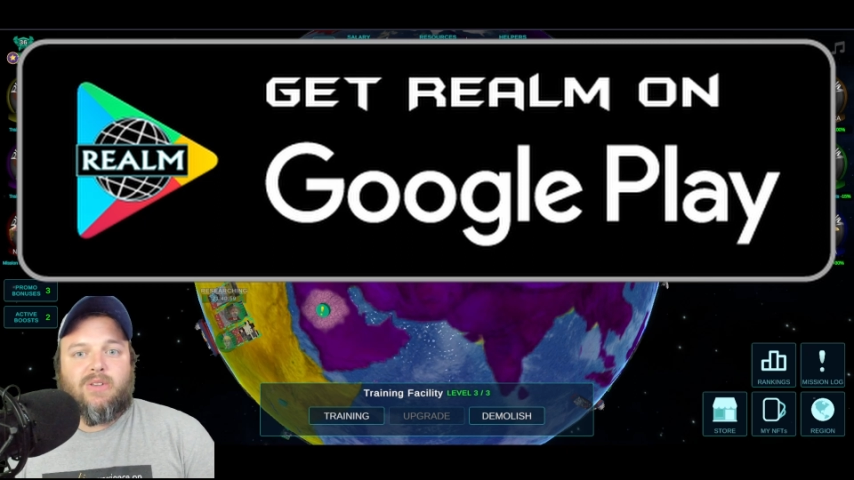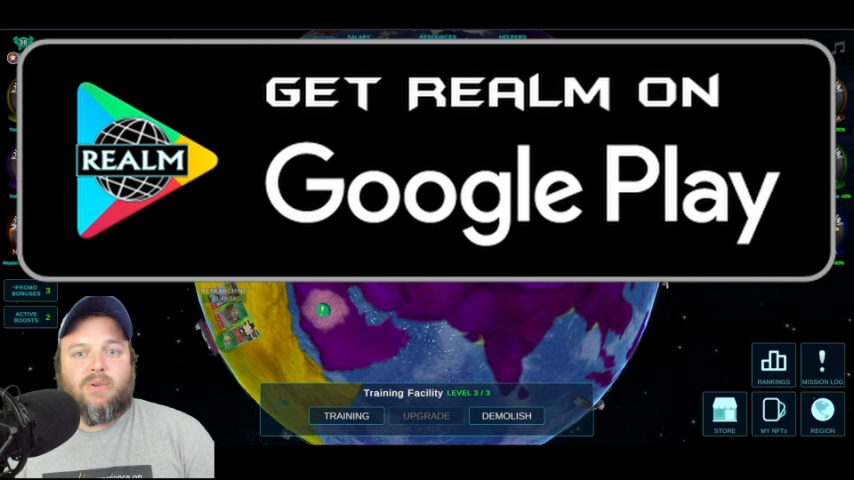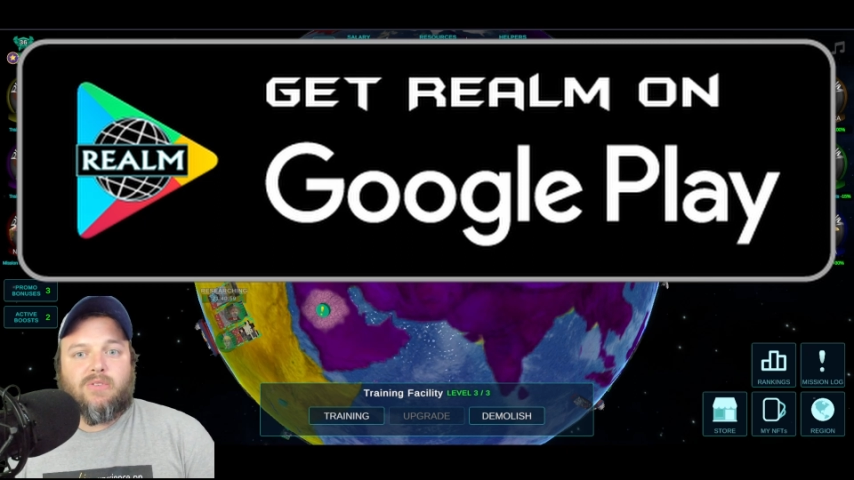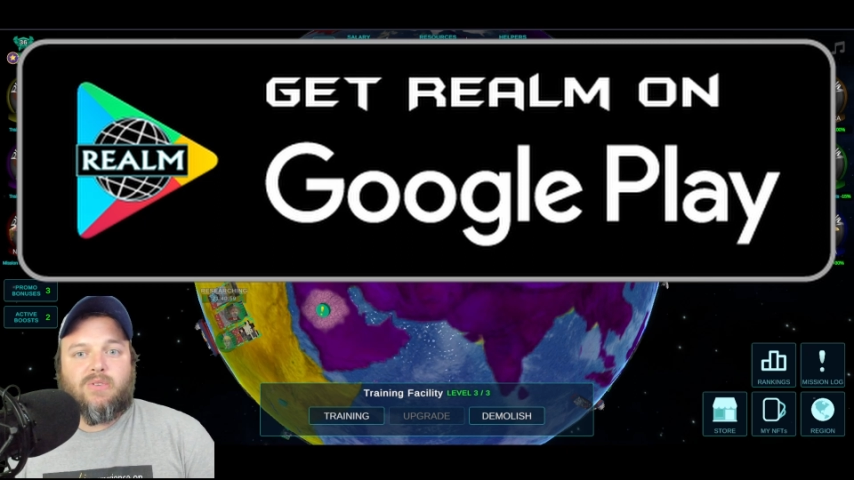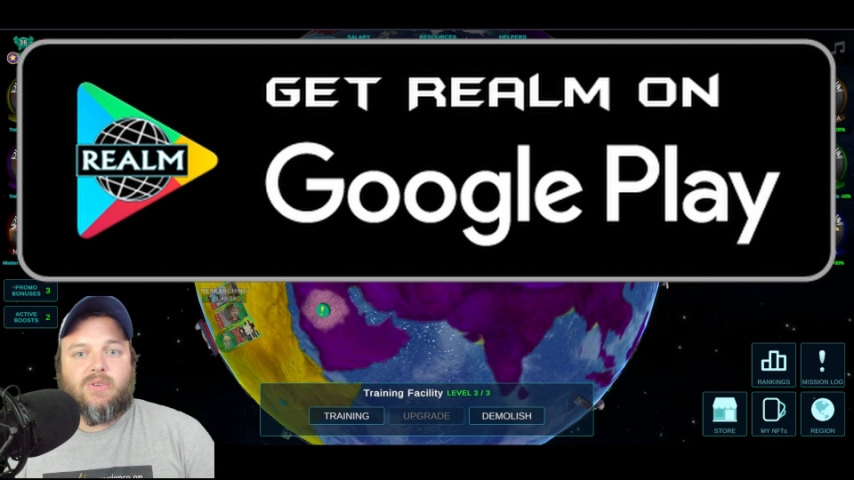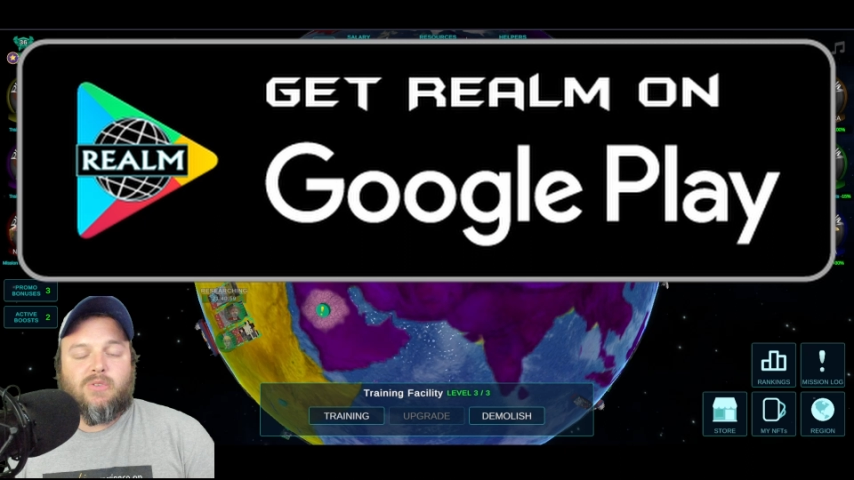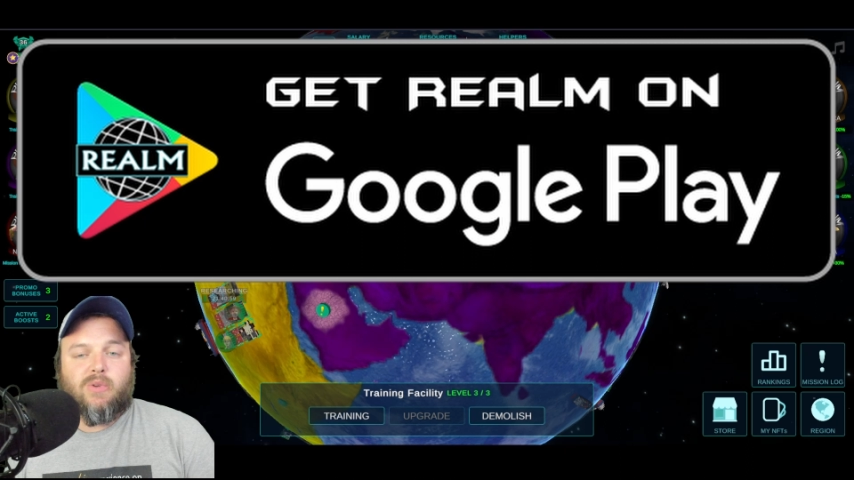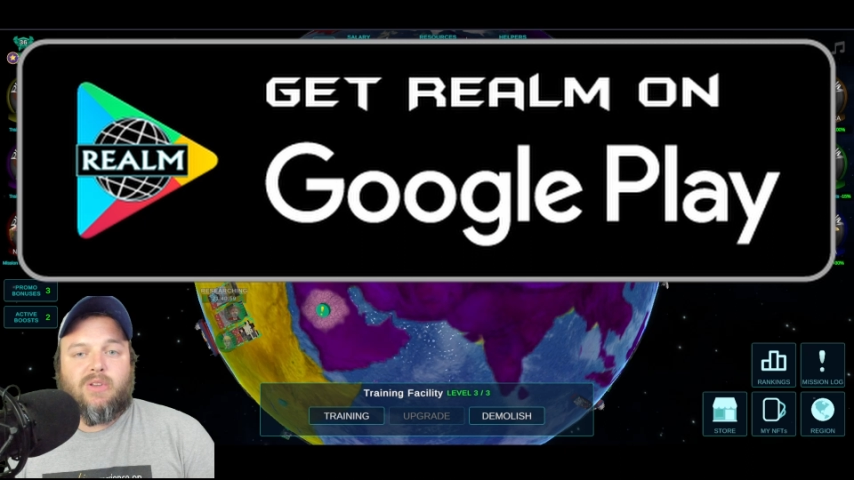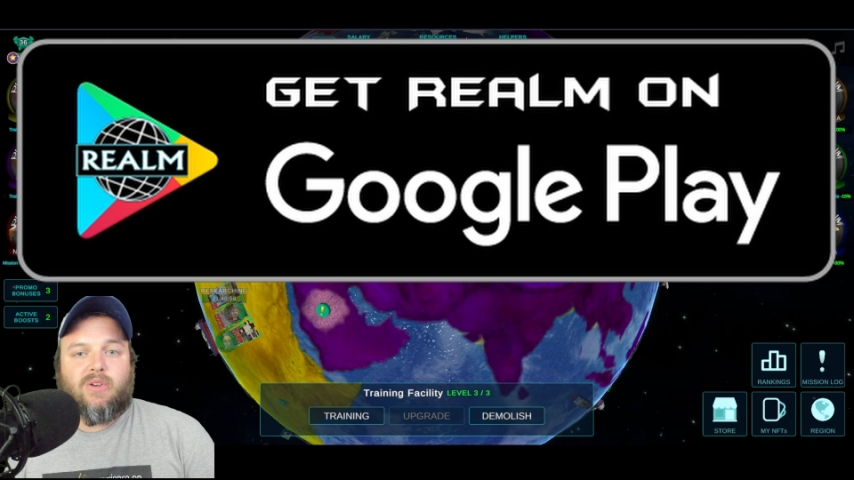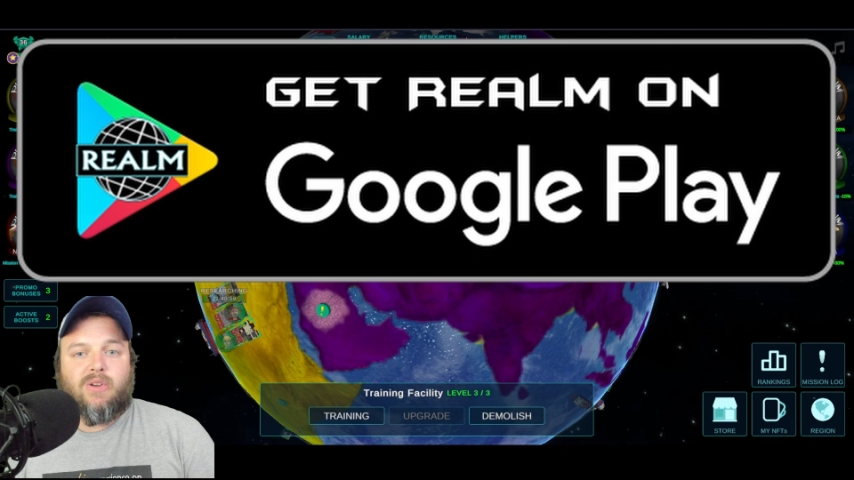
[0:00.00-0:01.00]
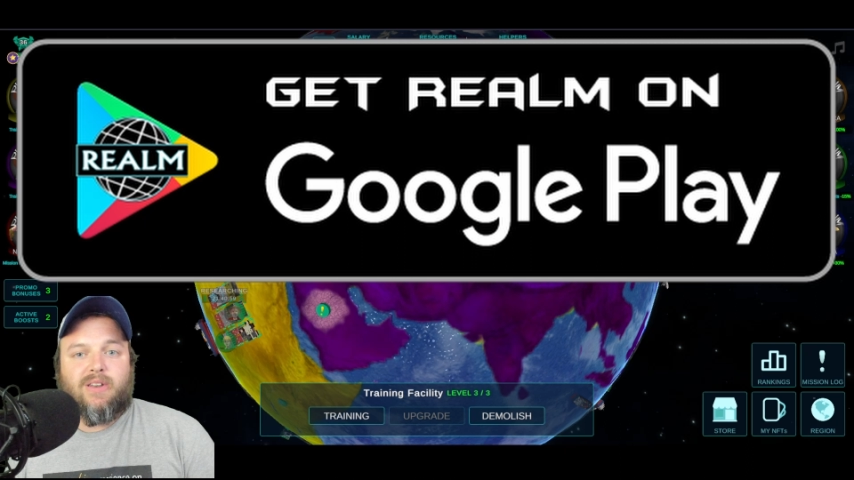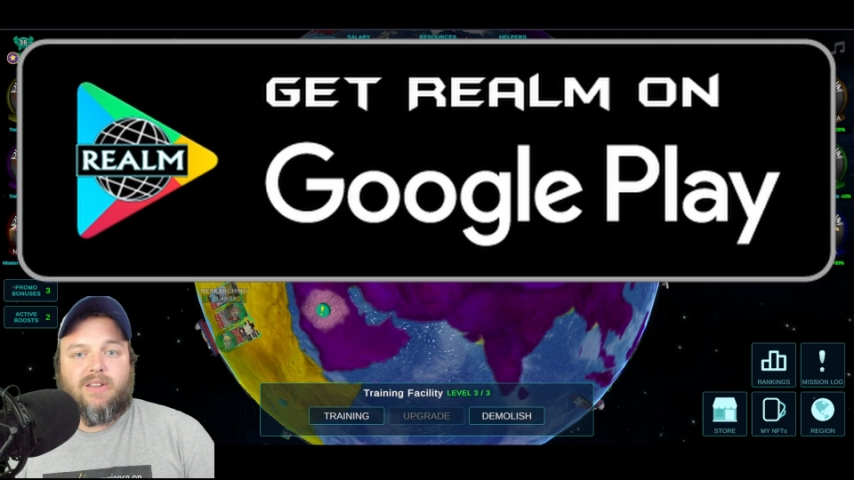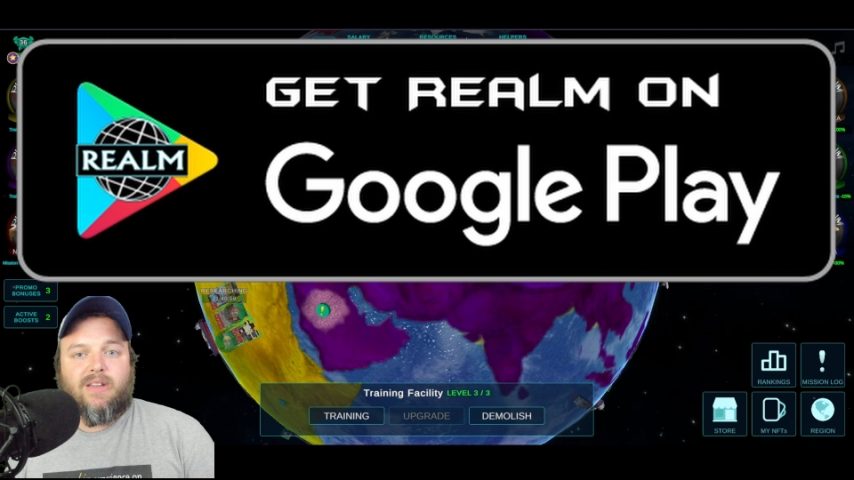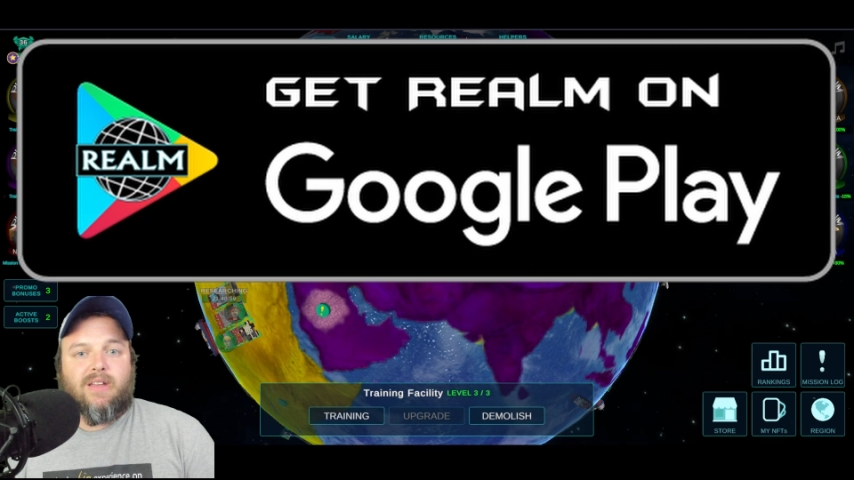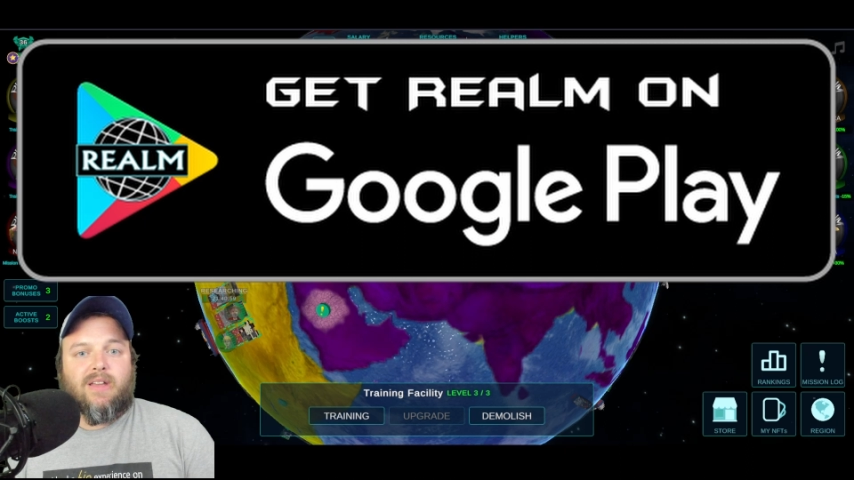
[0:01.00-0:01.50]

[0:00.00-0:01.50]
to you as soon as we could.